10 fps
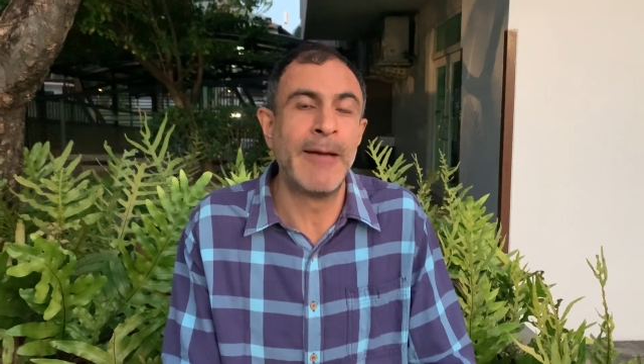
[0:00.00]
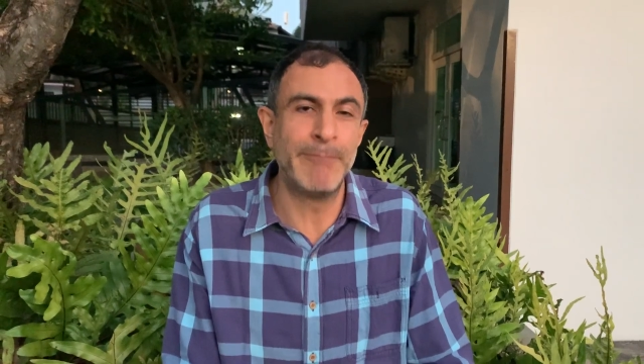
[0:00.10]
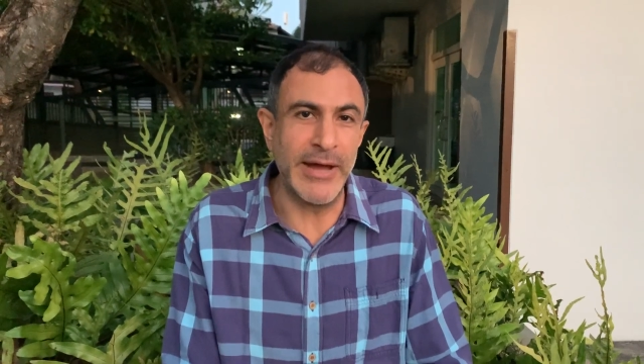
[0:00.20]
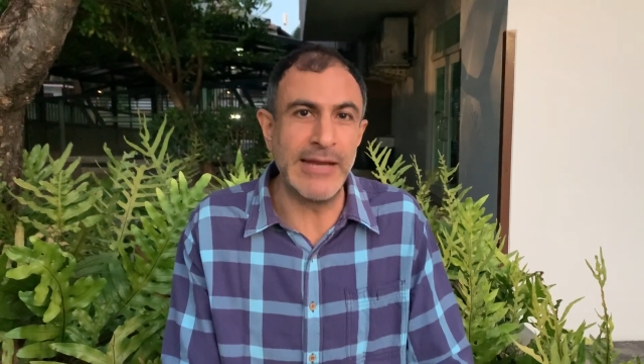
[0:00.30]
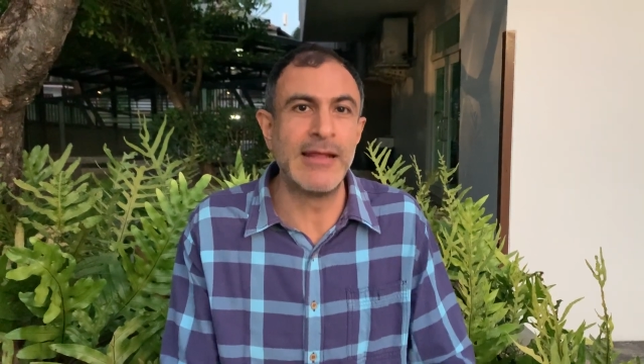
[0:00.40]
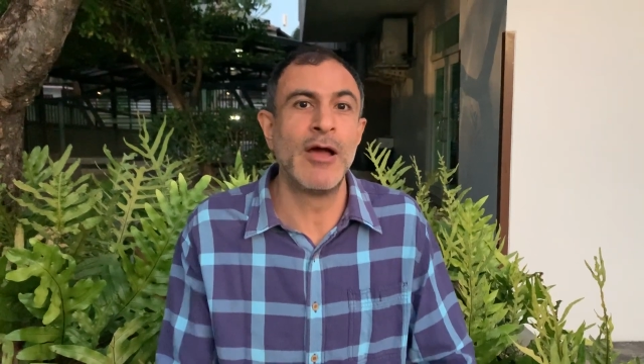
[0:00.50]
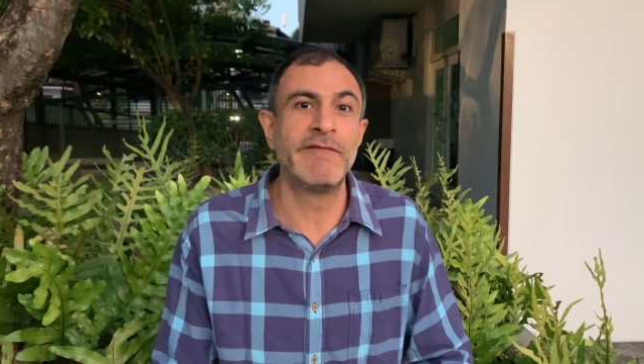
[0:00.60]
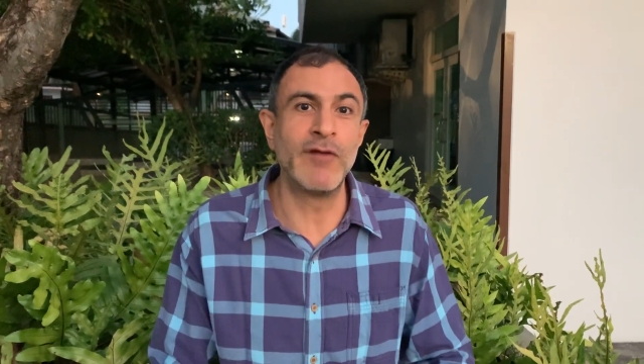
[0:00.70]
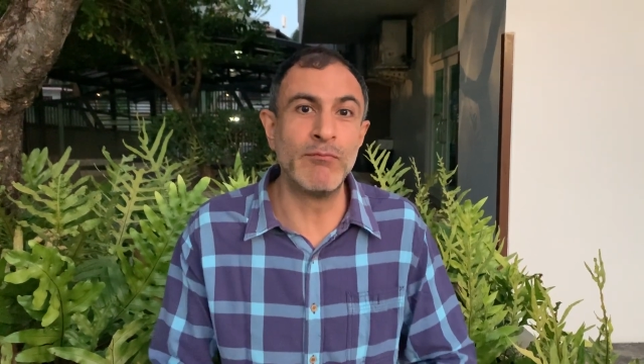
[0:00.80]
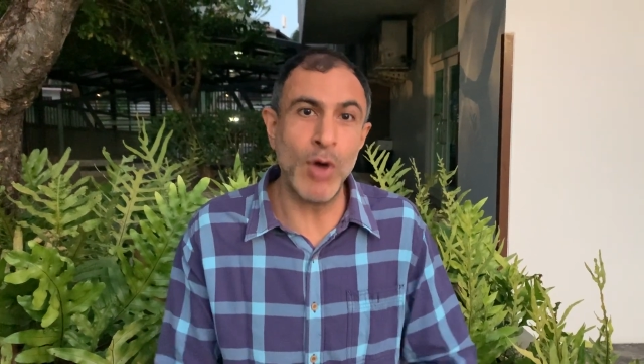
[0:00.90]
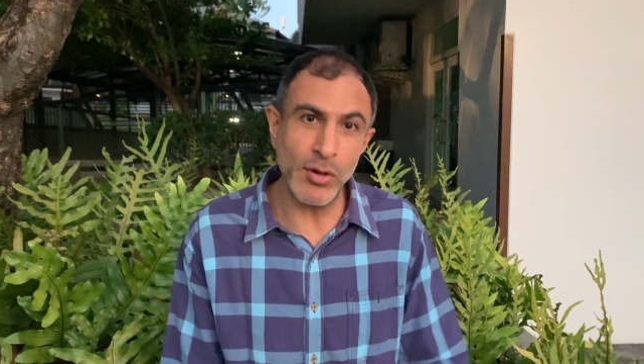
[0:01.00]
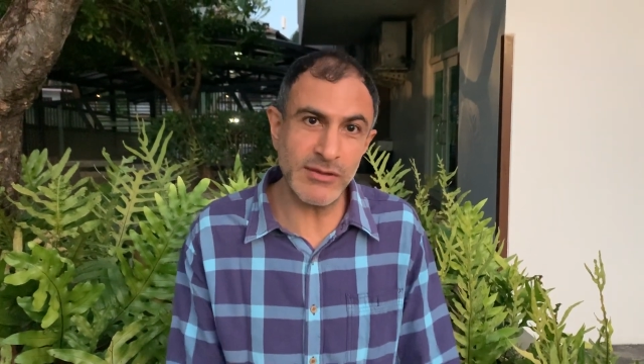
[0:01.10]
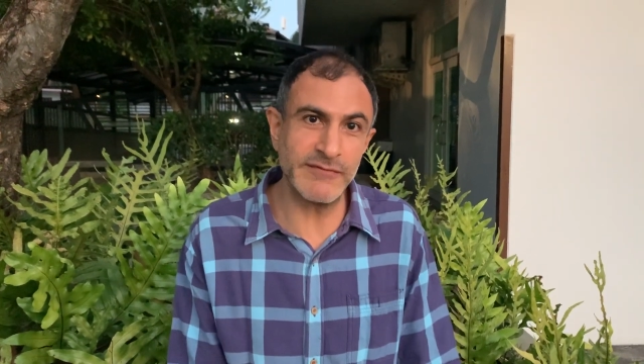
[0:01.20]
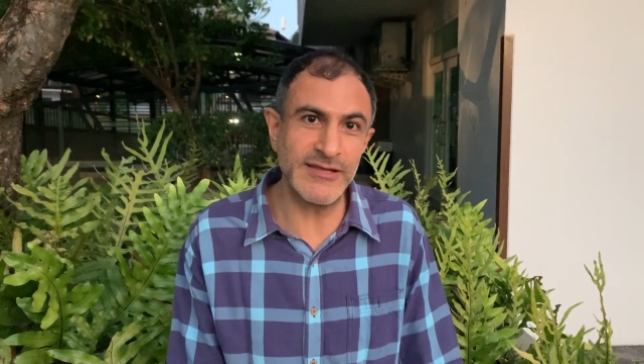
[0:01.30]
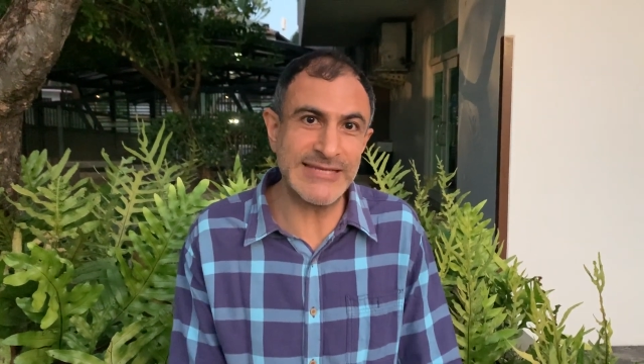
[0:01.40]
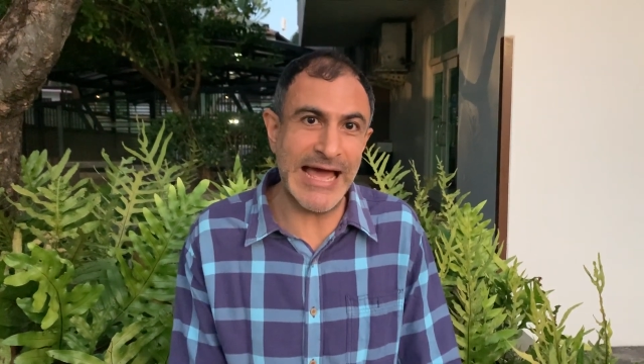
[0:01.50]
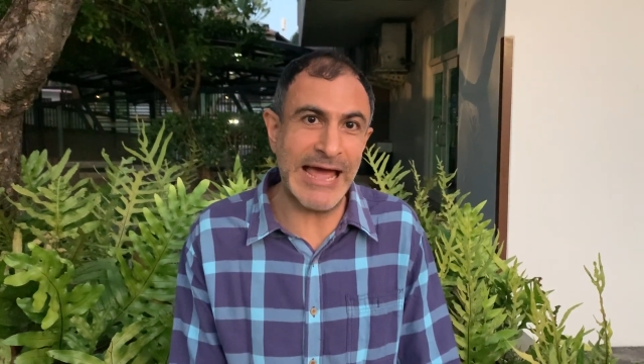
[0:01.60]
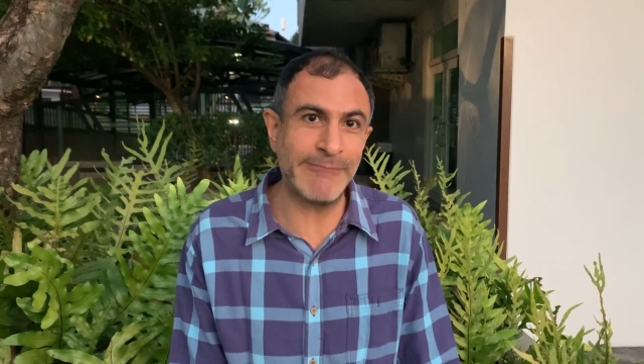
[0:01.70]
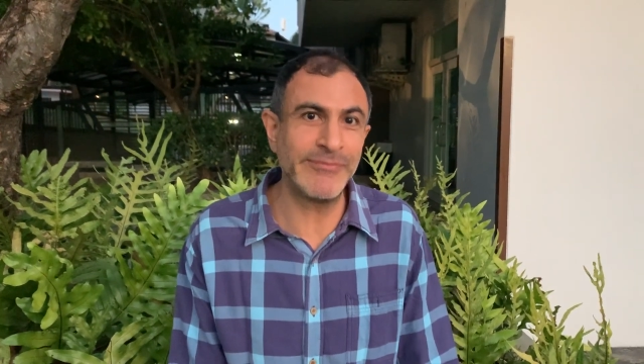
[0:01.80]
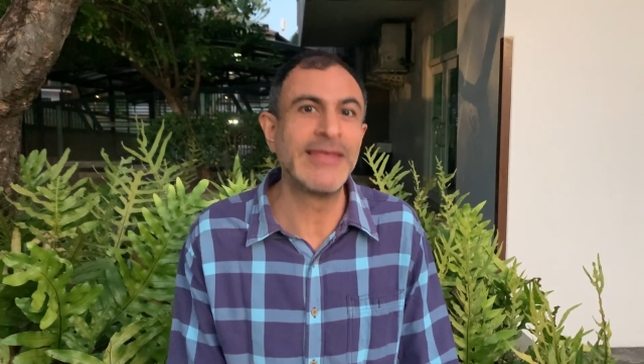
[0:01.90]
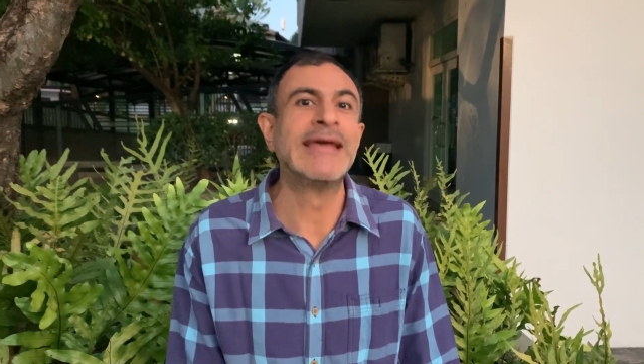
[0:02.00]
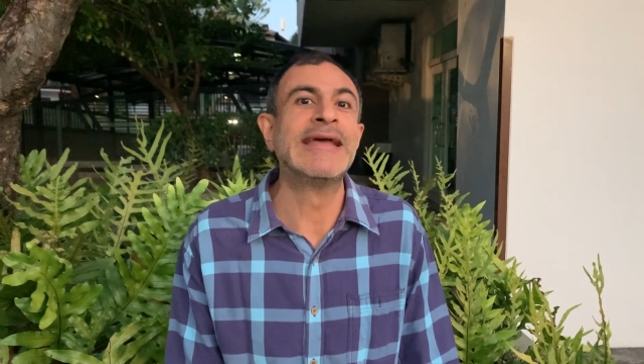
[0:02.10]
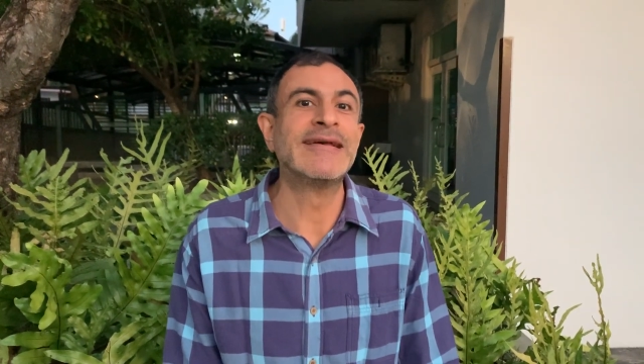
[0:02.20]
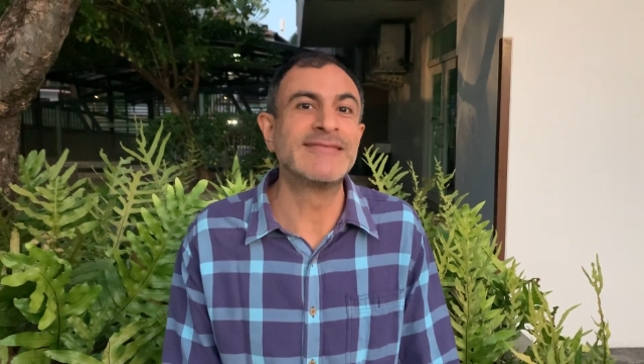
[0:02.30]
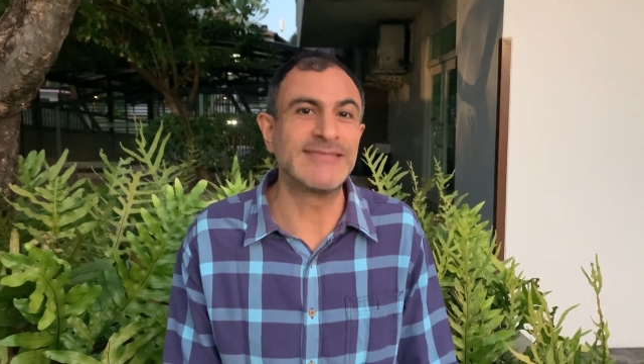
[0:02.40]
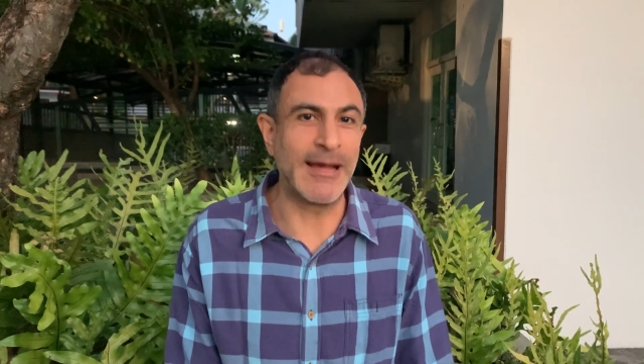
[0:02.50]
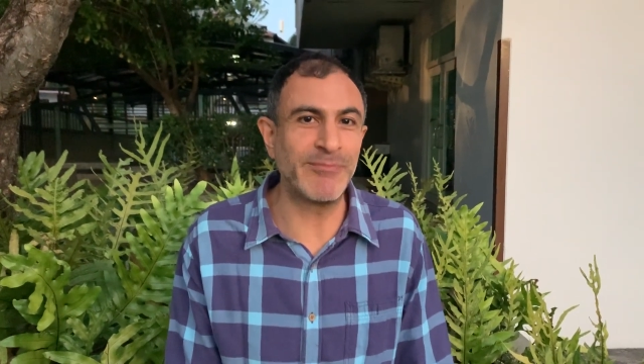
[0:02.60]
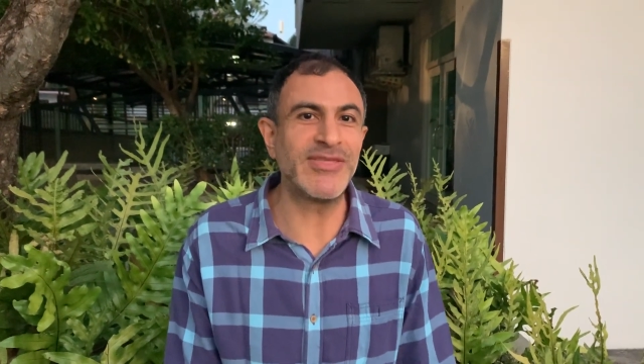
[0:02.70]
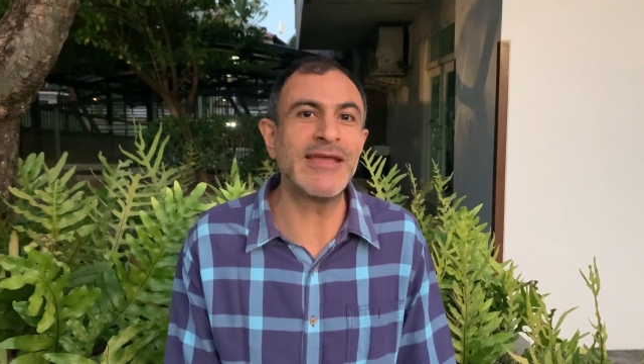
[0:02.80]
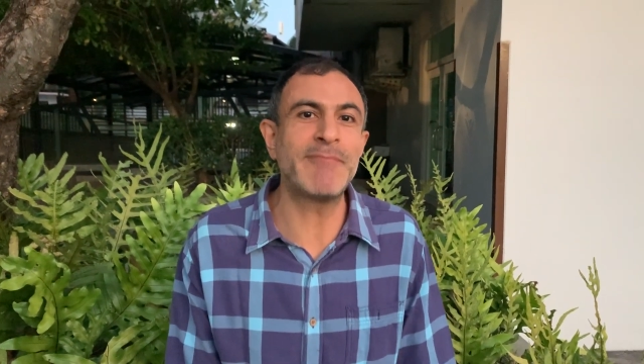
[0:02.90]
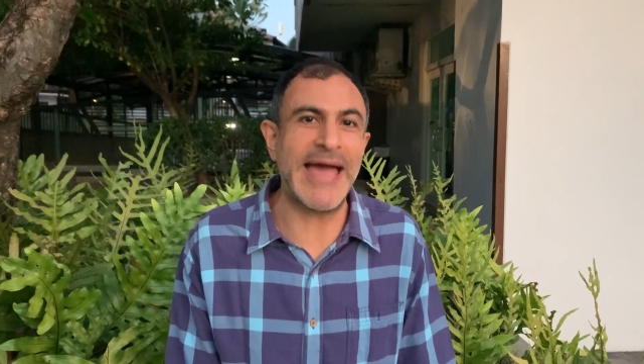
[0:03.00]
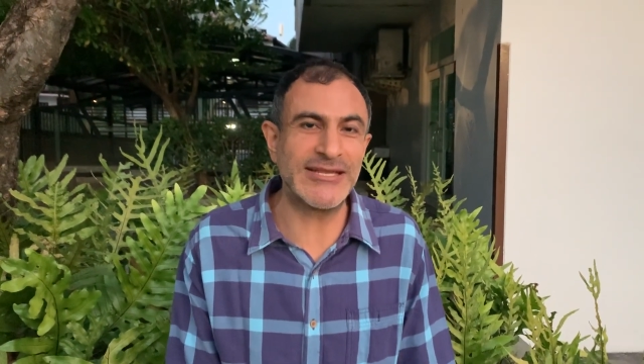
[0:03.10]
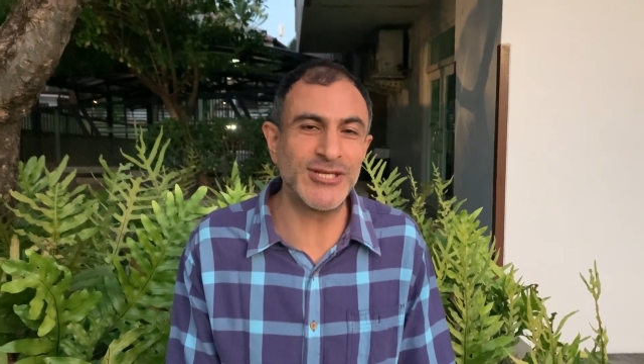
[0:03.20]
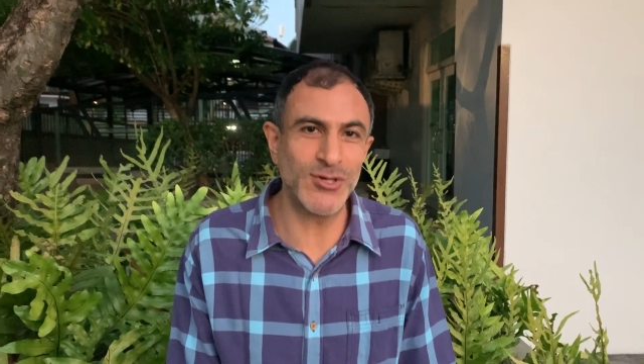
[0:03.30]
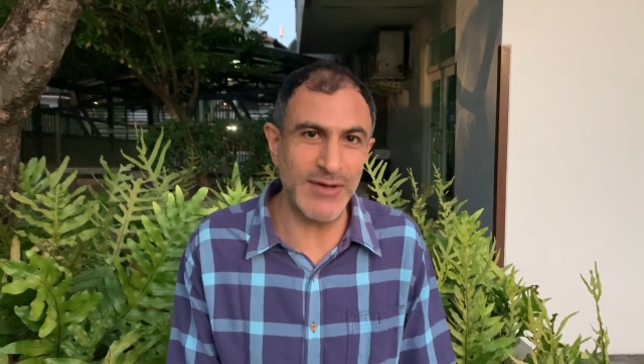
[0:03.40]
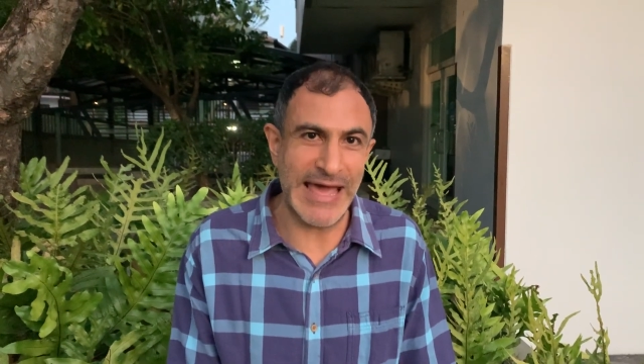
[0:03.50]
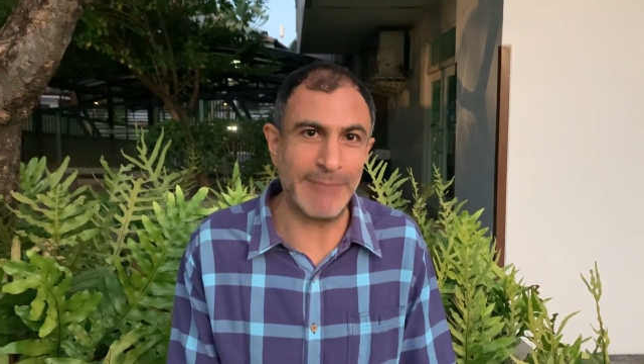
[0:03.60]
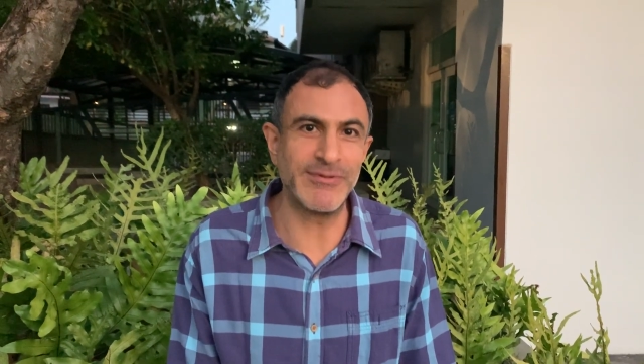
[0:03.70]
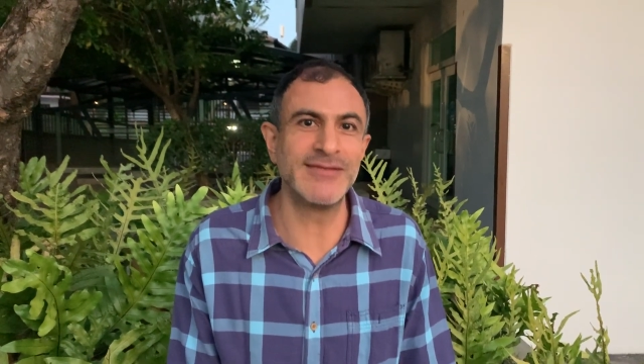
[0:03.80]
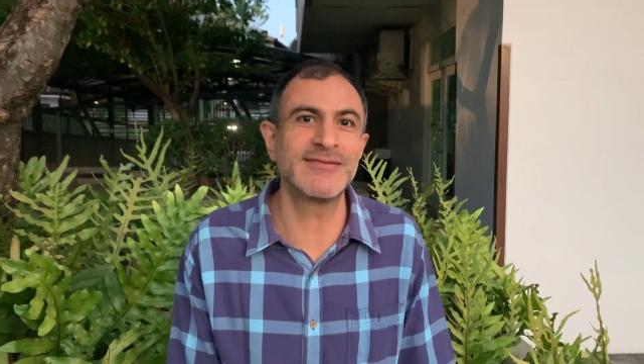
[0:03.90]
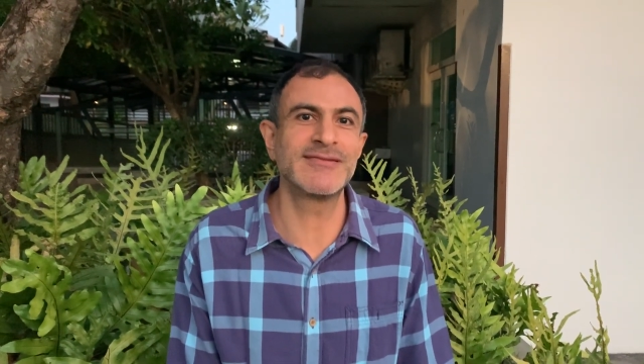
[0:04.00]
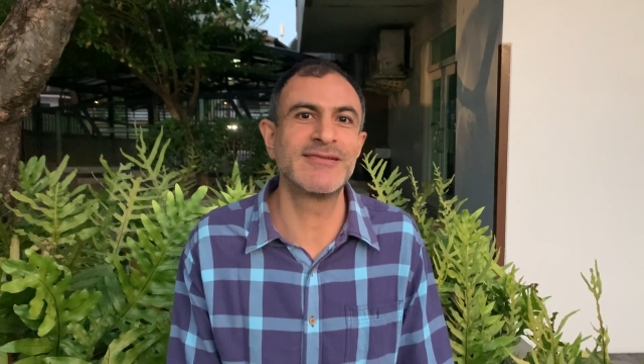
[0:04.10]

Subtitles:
But for most of the time, something magical happens